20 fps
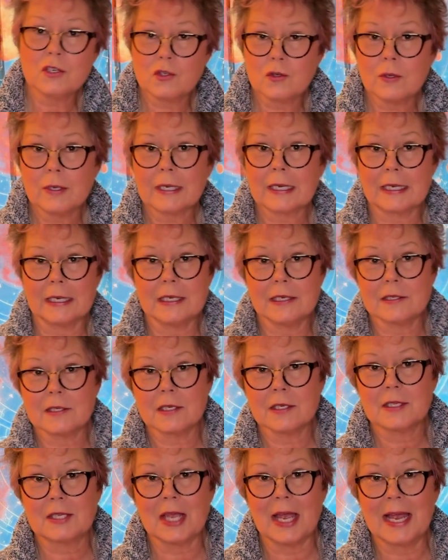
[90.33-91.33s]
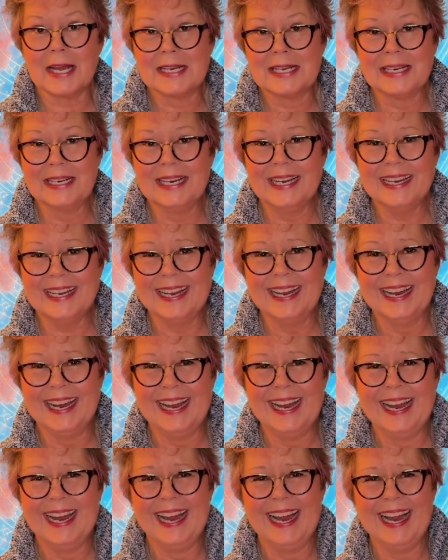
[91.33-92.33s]
trick is that
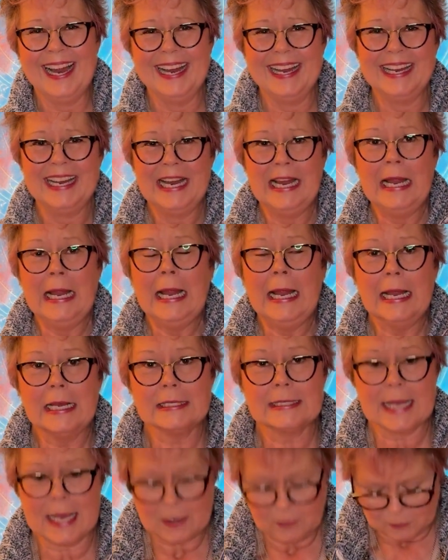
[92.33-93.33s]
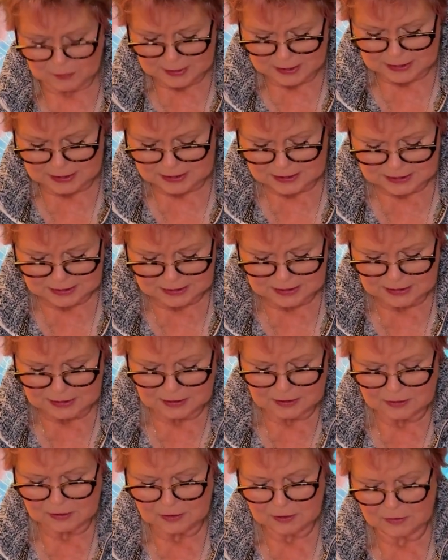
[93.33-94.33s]
is that when
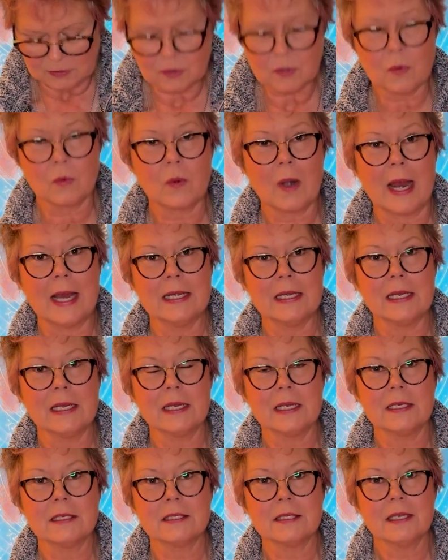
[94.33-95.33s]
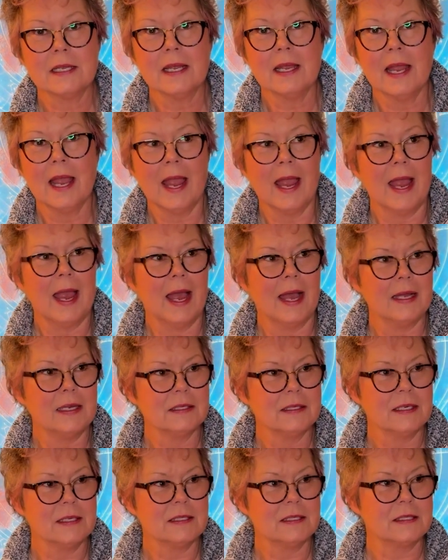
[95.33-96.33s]
you're writing it,
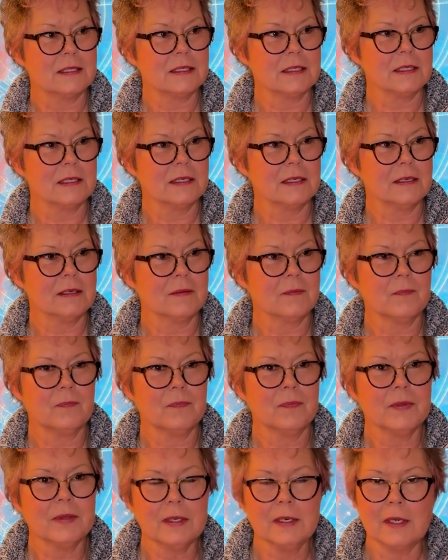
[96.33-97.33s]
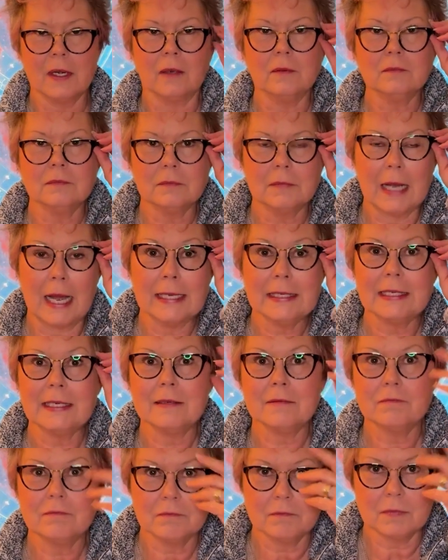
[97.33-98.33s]
and it's, I
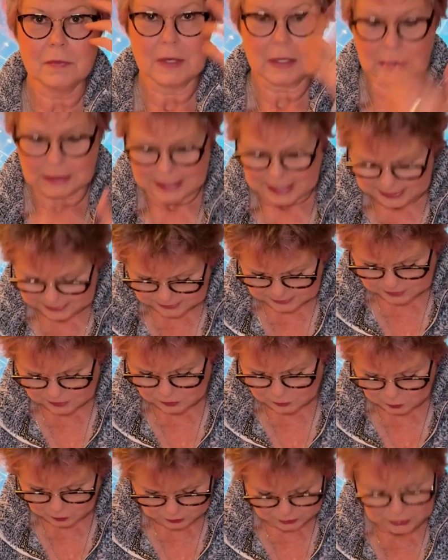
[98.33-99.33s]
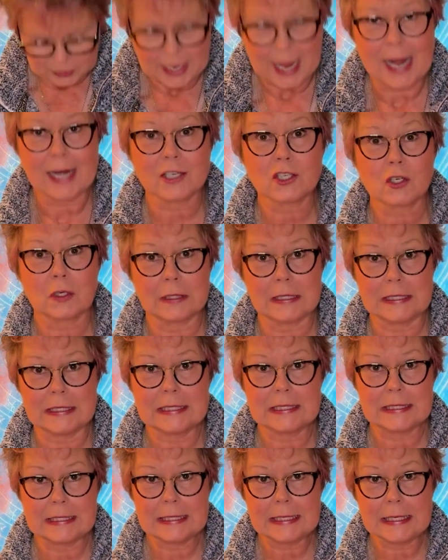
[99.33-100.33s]
need the glasses in order to actually
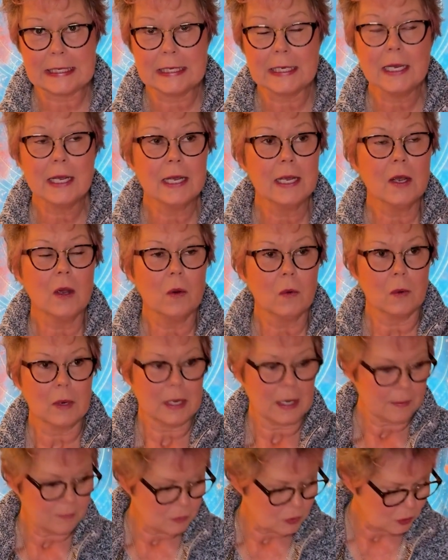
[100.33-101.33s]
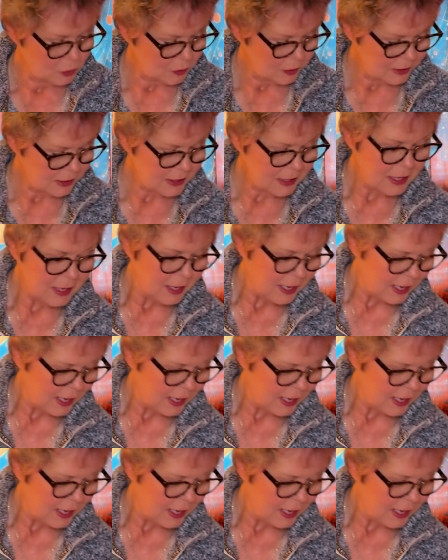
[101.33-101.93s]
see what I'm doing.